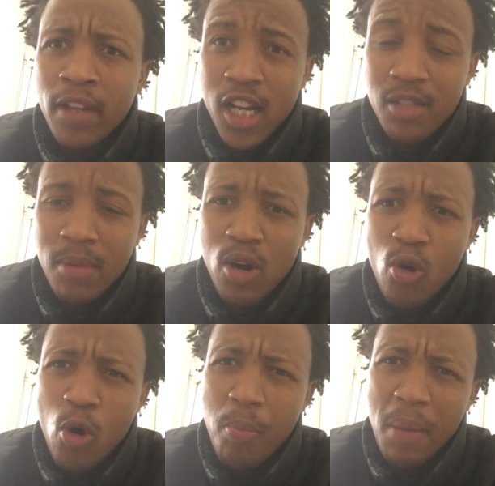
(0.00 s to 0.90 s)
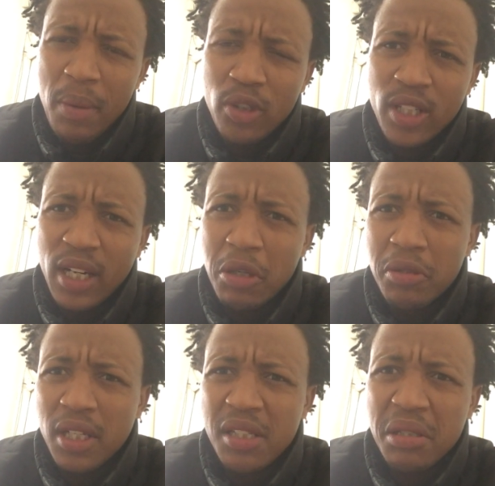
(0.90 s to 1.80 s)
has Mahopa, Mamelodi
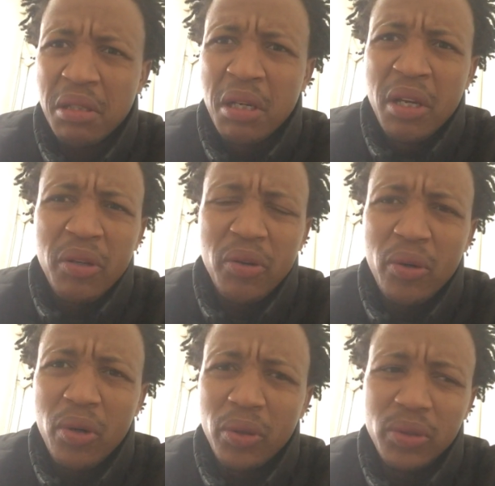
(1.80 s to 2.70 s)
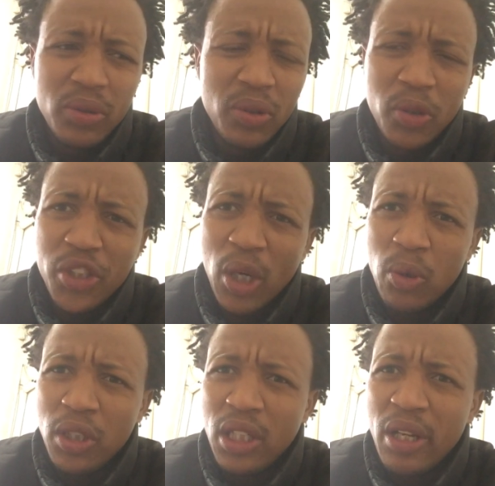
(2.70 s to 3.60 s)
Sundowns has
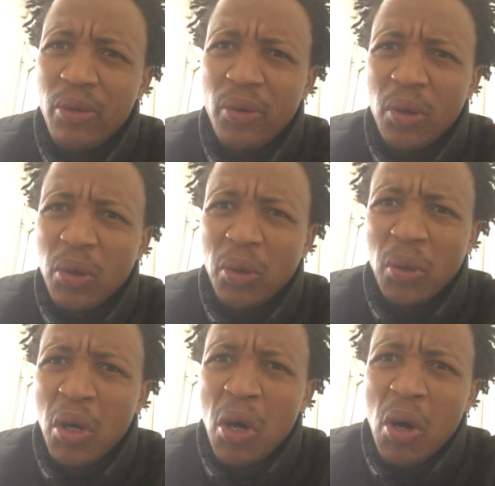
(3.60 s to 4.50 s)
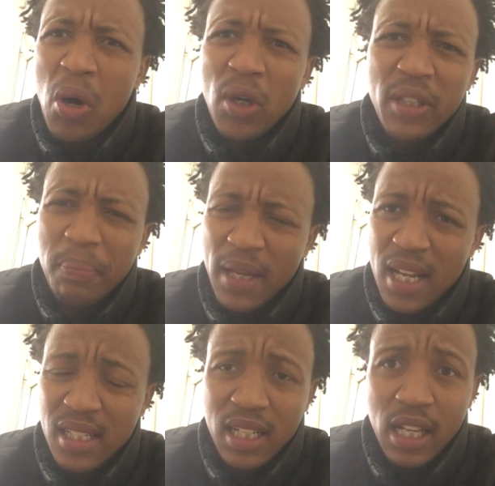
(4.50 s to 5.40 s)
Shalolile, all the
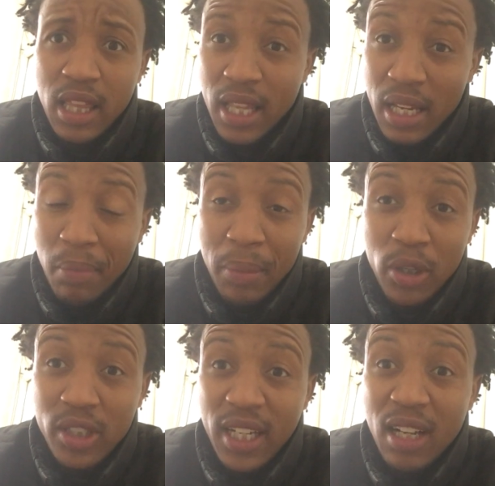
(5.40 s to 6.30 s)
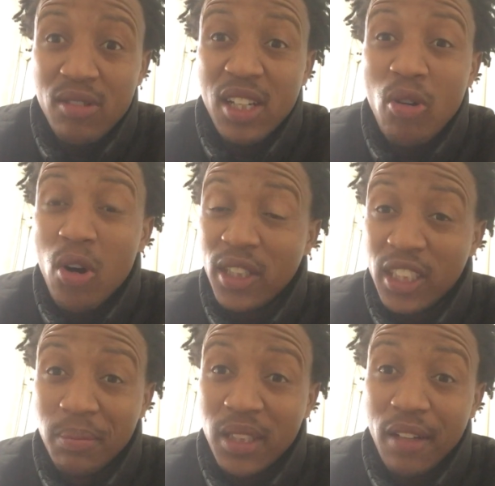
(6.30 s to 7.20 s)
players that are there in Mamelodi Sundowns, and all
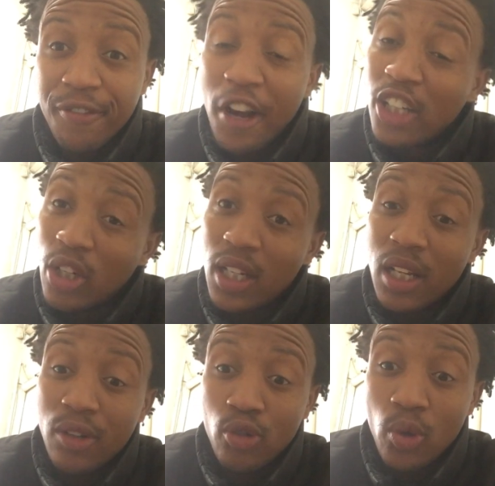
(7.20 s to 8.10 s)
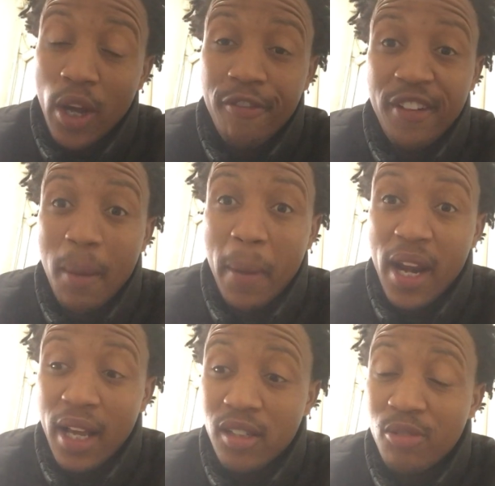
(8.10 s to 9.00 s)
teams do have number
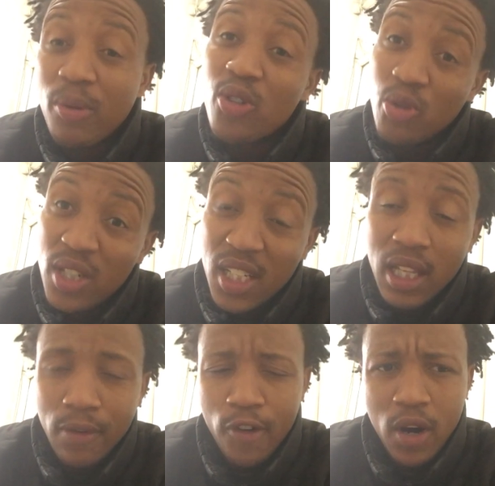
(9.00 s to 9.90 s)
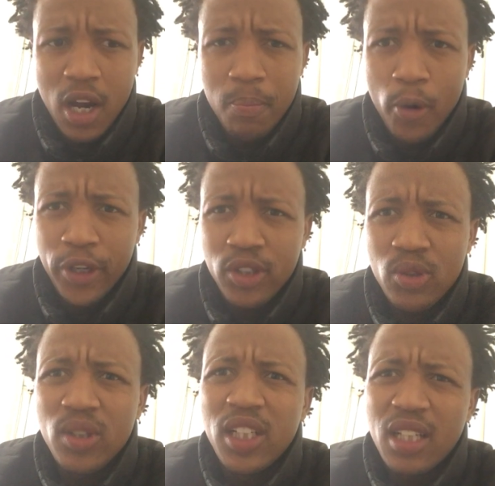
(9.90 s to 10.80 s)
9s, because you need that focal point.
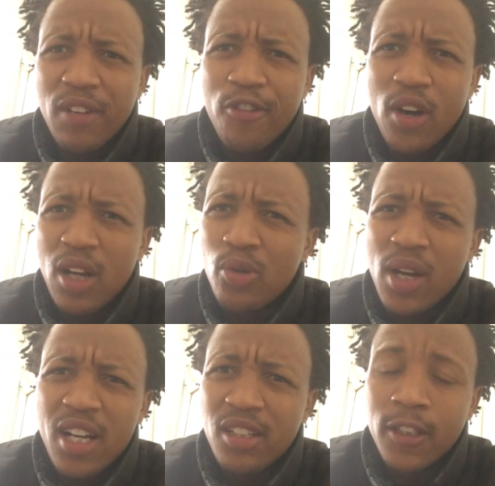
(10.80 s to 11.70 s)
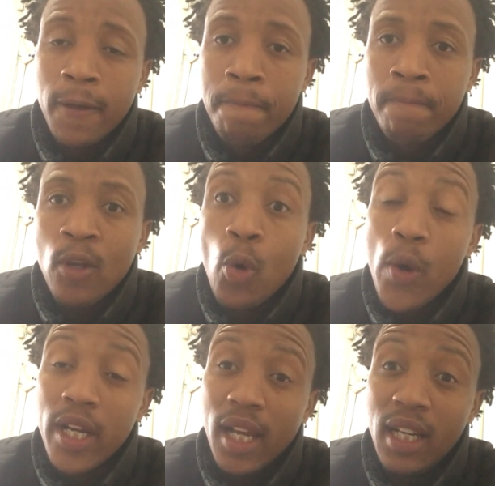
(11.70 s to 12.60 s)
You need that focal. You can't
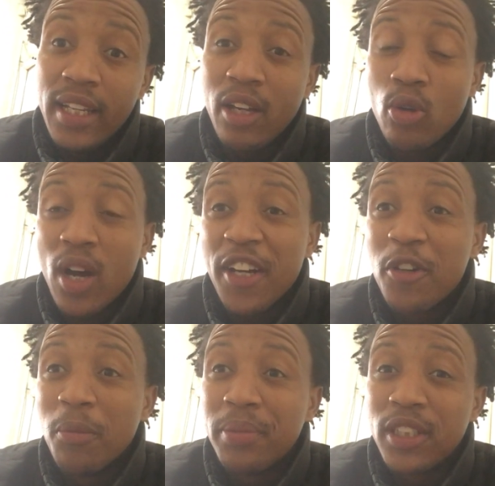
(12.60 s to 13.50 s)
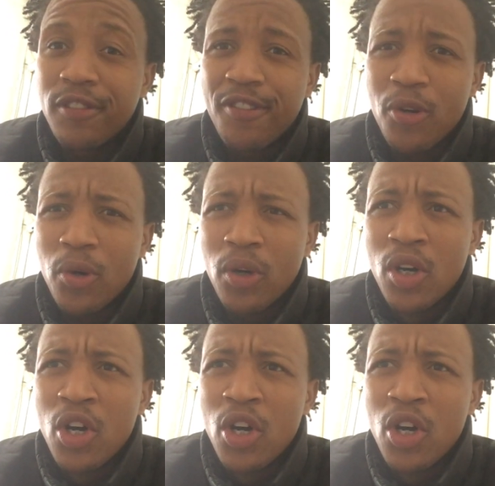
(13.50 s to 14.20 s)
win a league. You can't compete for